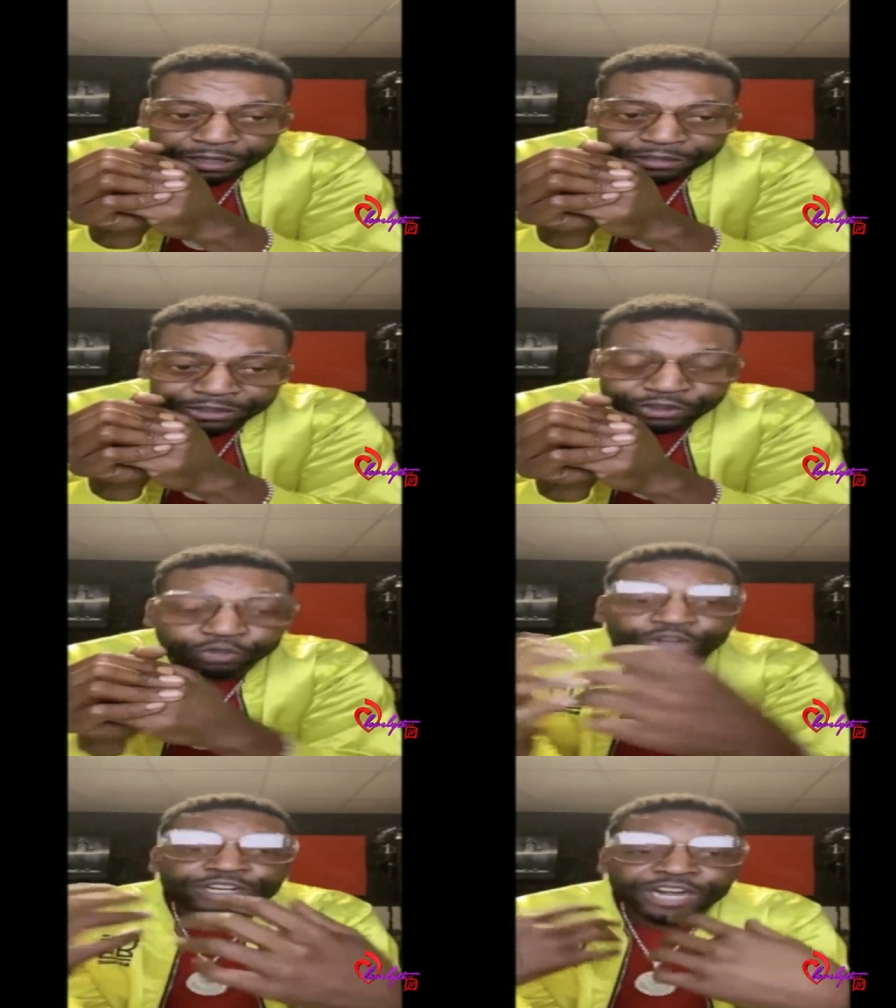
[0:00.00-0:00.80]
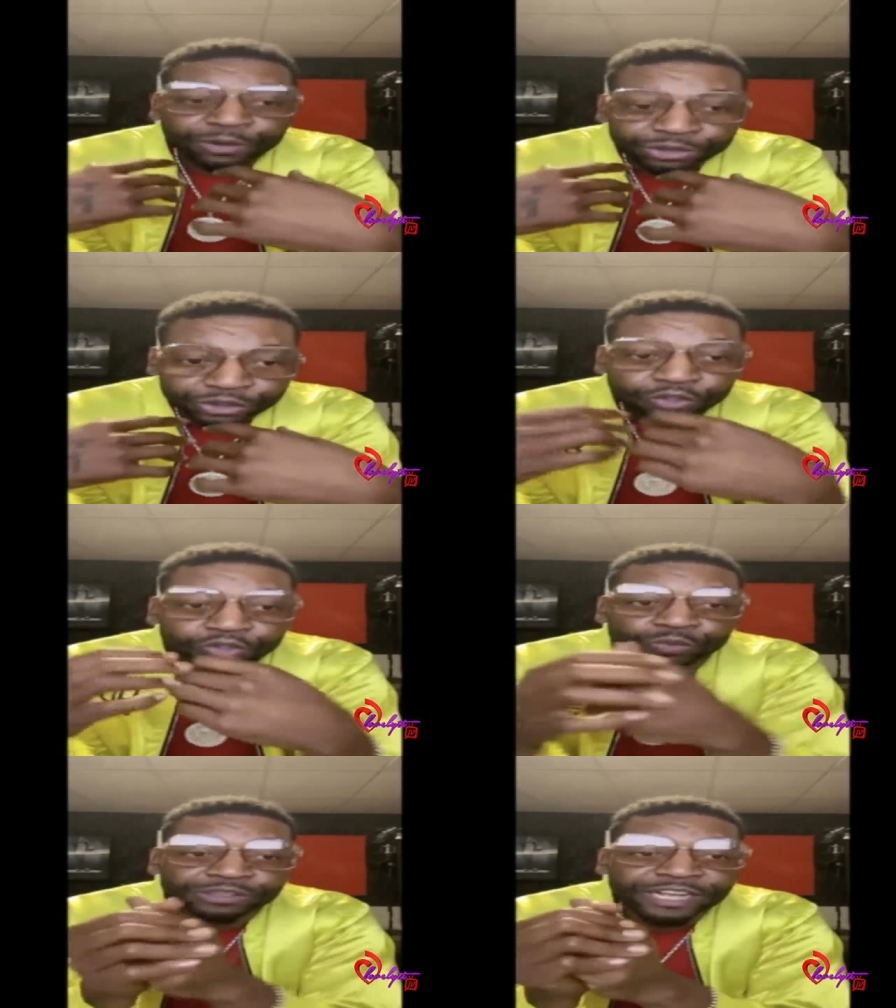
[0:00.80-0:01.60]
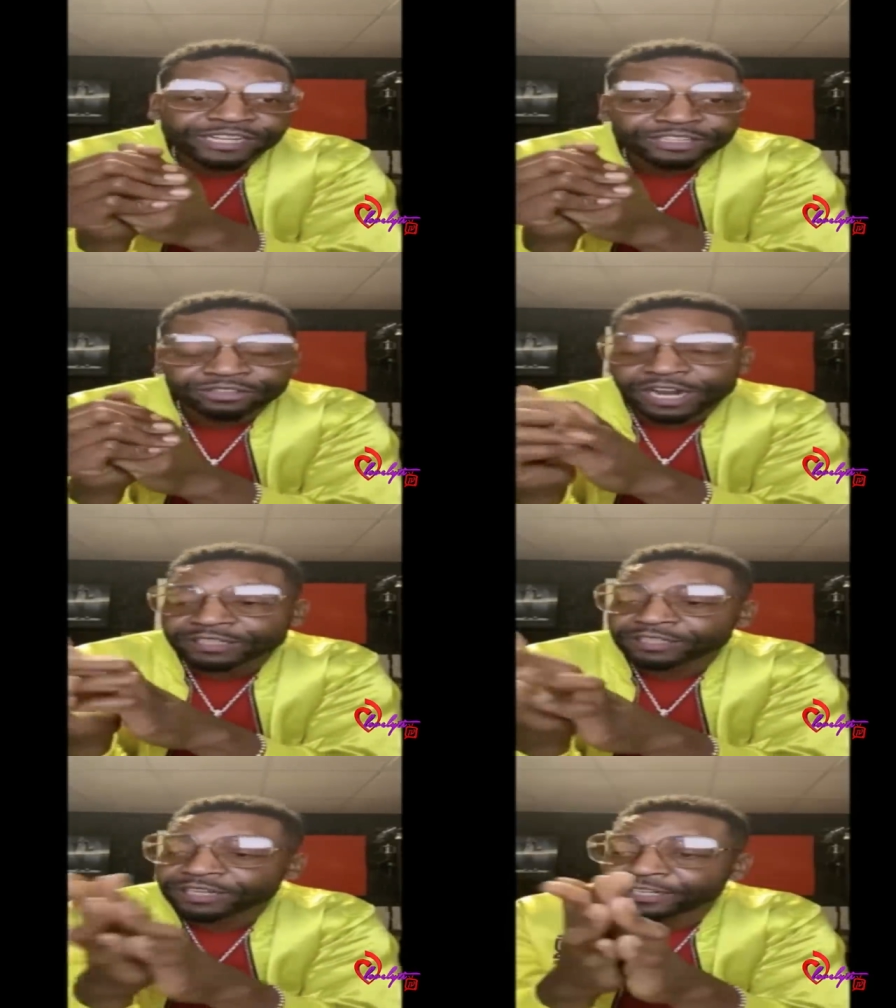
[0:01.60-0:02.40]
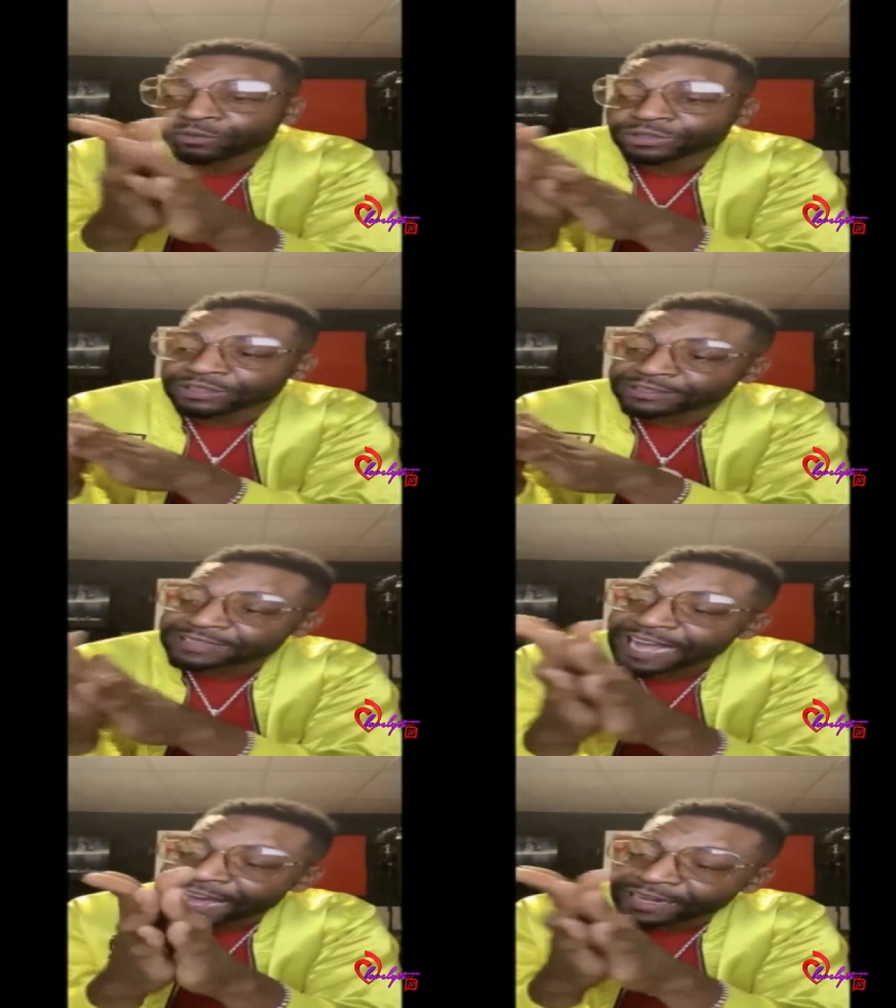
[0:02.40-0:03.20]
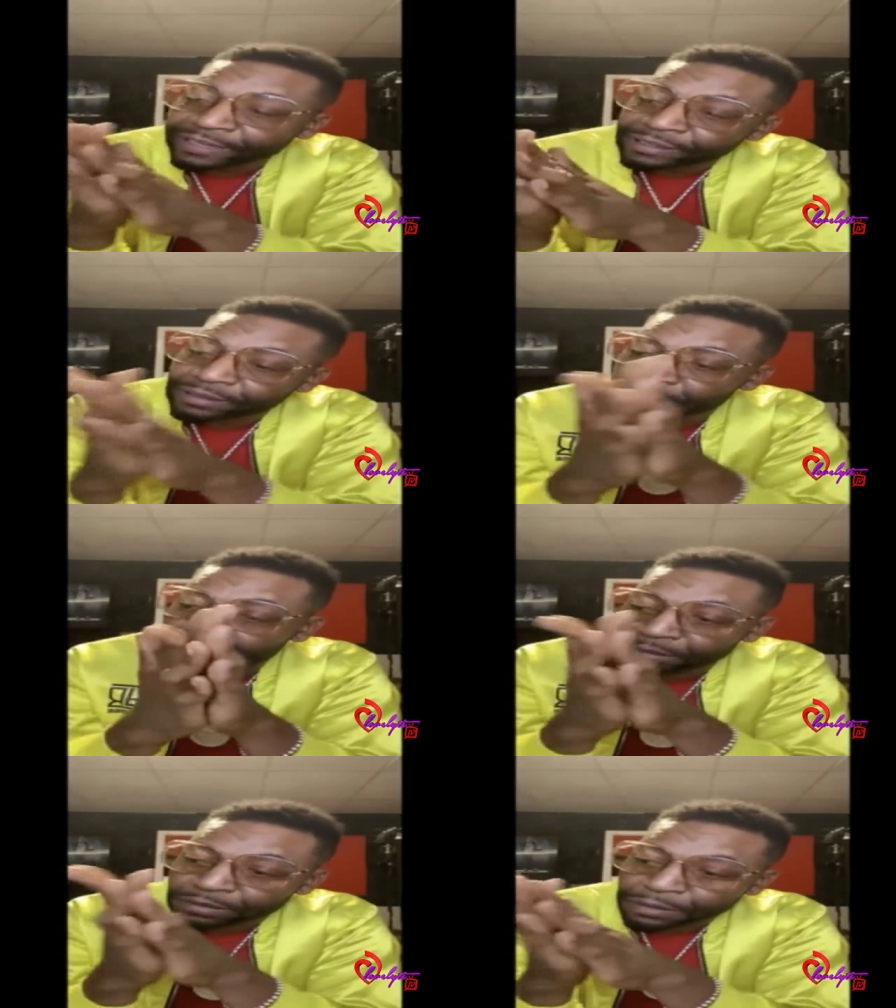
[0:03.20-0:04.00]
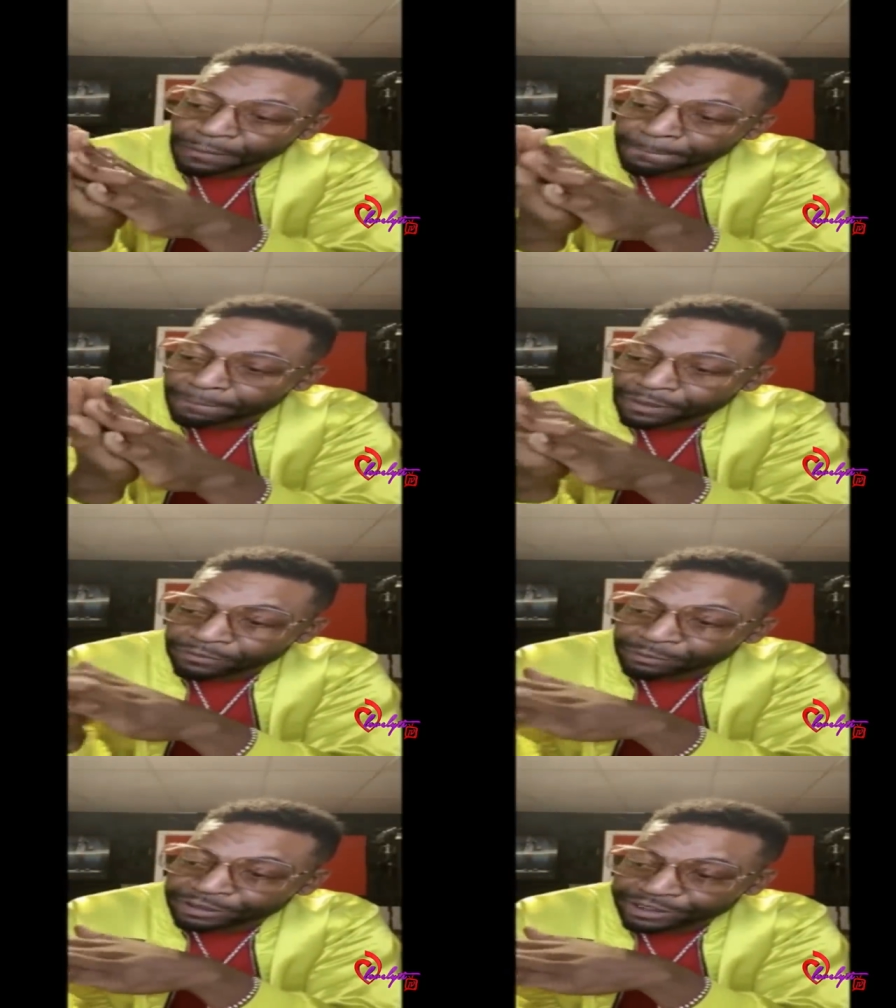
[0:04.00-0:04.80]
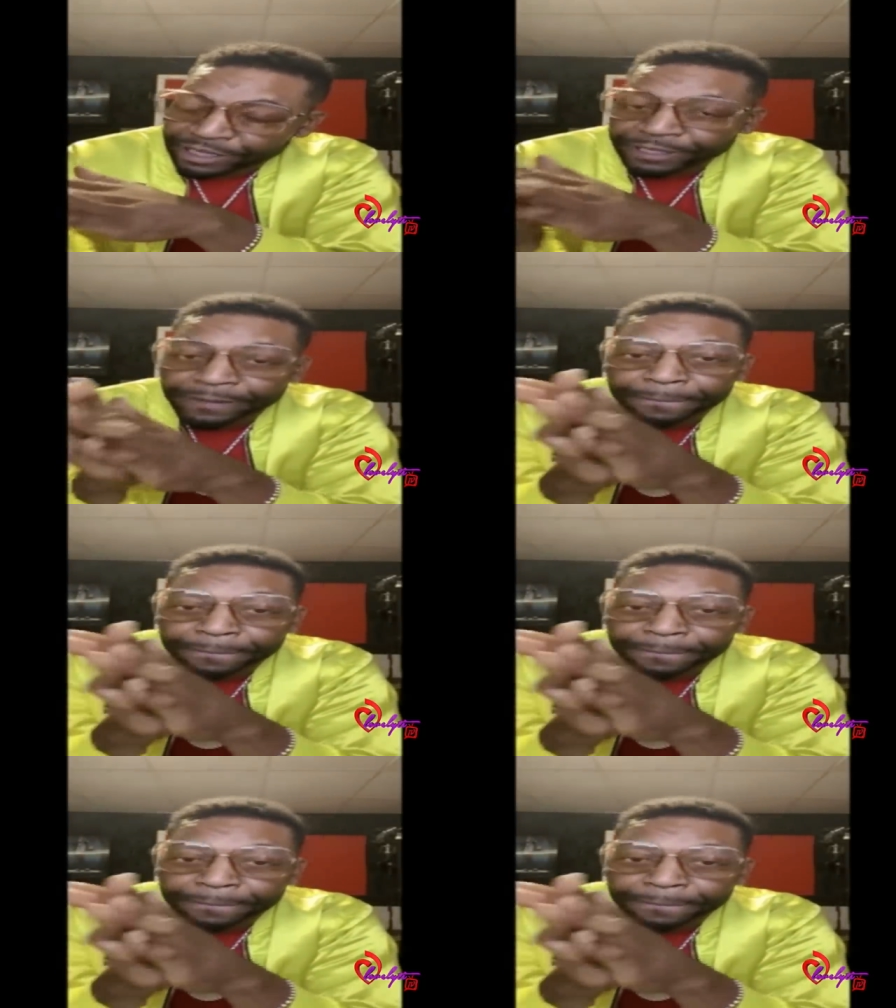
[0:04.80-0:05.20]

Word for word: The story that I was told was that he tried to hit her with the side of the machete.